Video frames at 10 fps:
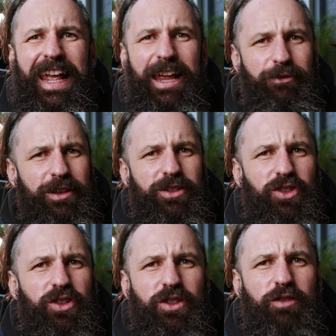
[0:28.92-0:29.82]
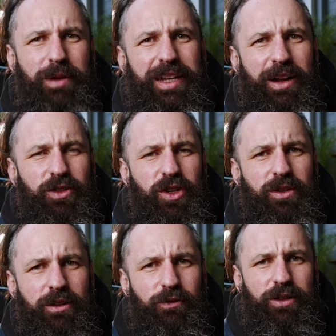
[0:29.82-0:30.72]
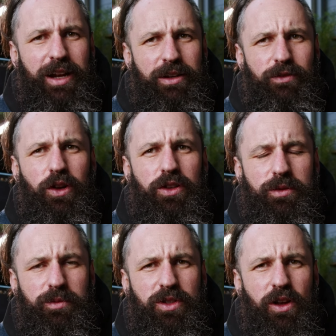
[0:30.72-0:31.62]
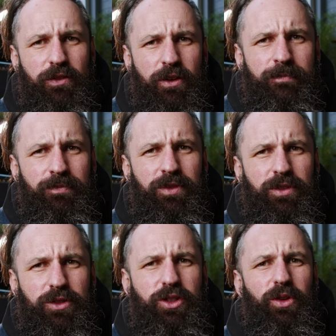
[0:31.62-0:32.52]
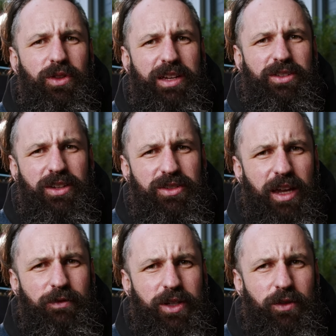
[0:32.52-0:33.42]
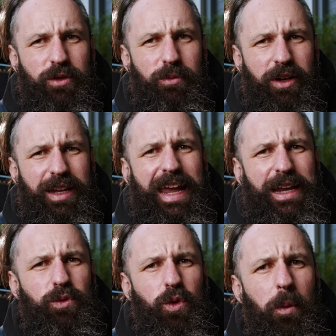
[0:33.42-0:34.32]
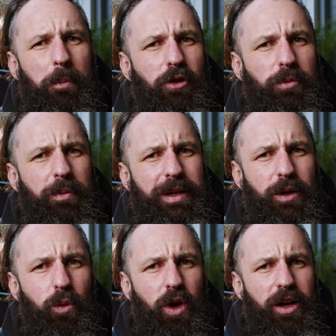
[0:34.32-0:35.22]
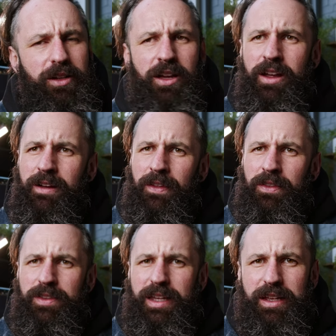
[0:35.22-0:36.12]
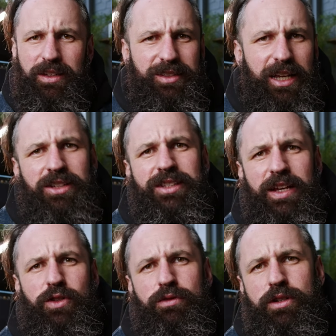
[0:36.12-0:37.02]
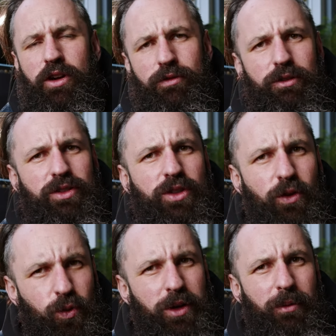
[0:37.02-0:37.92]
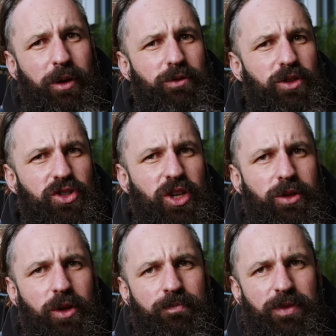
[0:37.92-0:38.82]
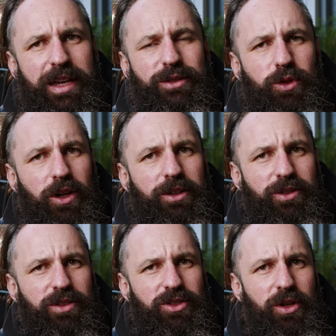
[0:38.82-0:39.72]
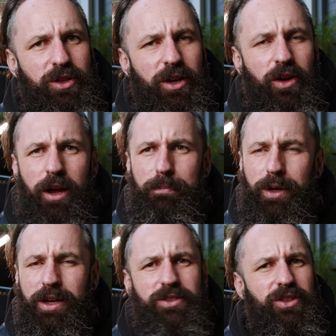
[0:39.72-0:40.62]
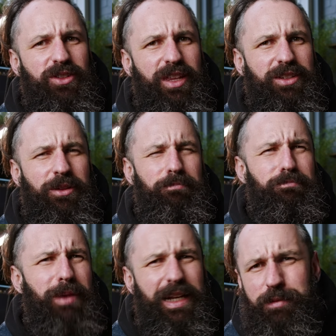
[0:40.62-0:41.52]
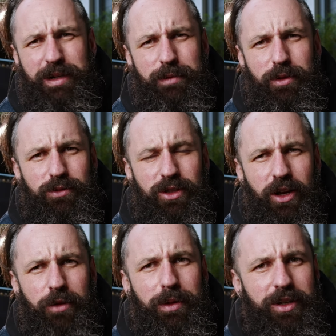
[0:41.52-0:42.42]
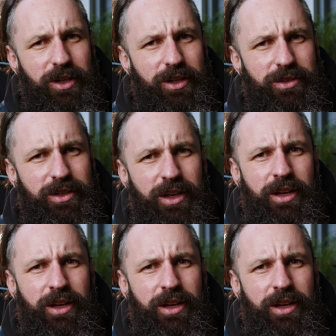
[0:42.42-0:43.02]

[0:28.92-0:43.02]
If it's just you've been out shooting for the day and you've lost some stuff, do this, save yourself some money, it will probably work. The Stellar Data Recovery software that I'm going to show you is what I use in the studio. I purchased this many, many moons ago because